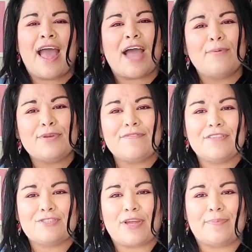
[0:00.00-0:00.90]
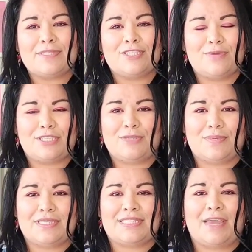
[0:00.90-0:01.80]
I wonder if this job situation
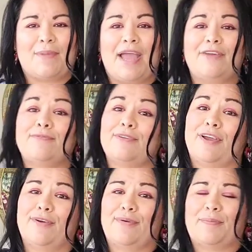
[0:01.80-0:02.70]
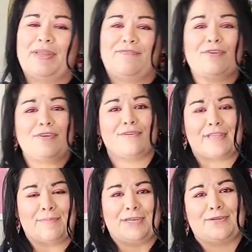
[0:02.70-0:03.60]
was the same. I don't know. I mean, if you know,
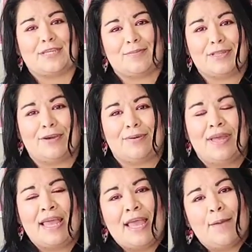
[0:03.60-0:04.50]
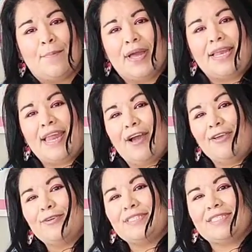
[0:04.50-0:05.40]
let me know down below. But now
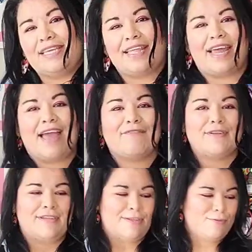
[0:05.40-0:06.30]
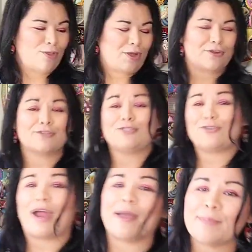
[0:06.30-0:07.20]
you'll see that I have a longer
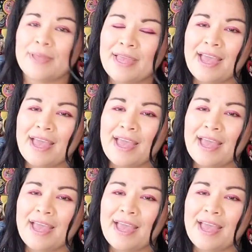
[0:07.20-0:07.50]
strap.